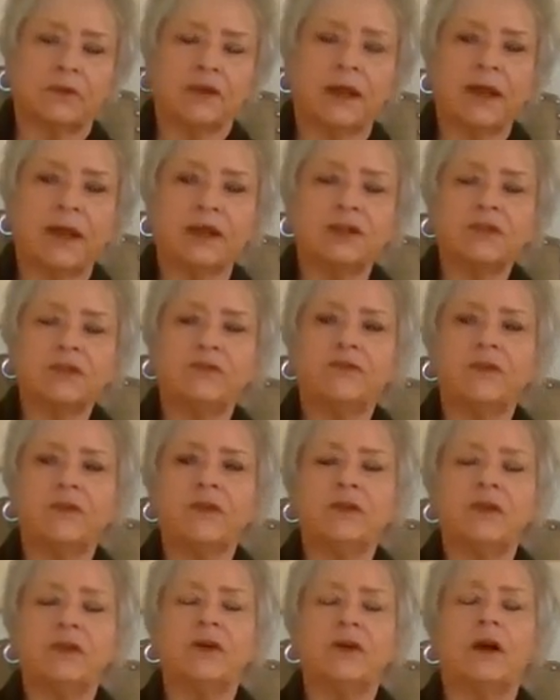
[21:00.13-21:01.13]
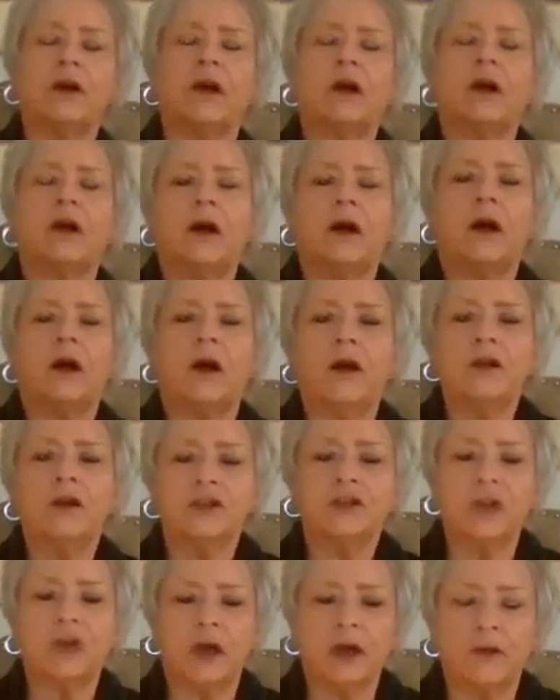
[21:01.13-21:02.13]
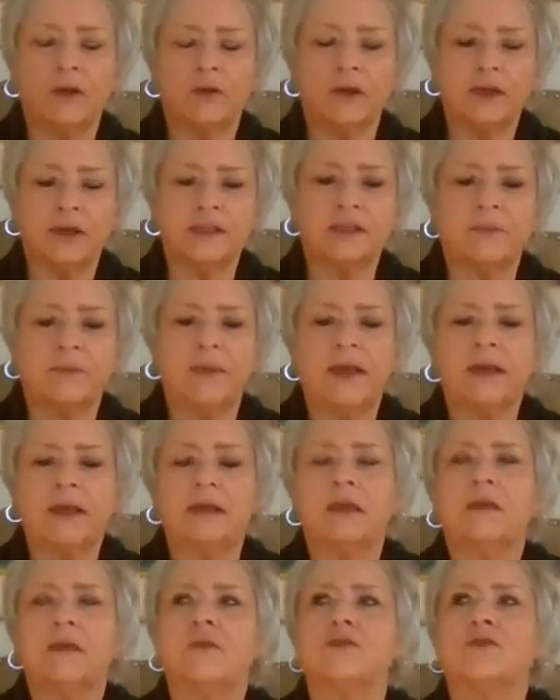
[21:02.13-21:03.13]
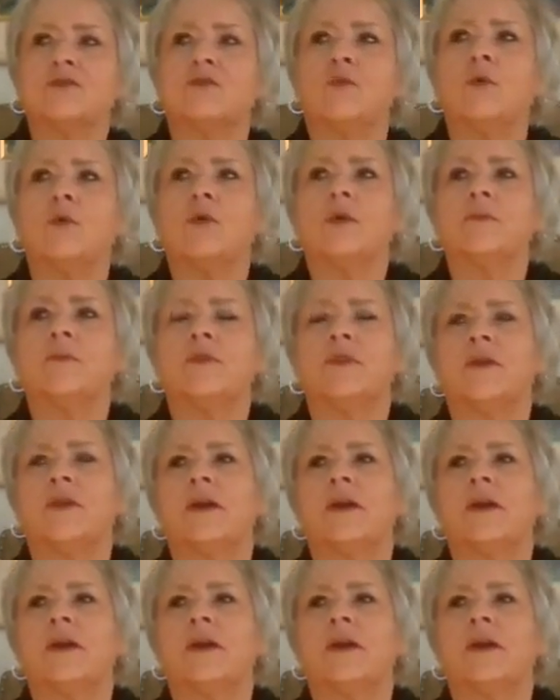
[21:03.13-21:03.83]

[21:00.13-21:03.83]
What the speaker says: You can actually feel your heart chakra expanding. There's warmth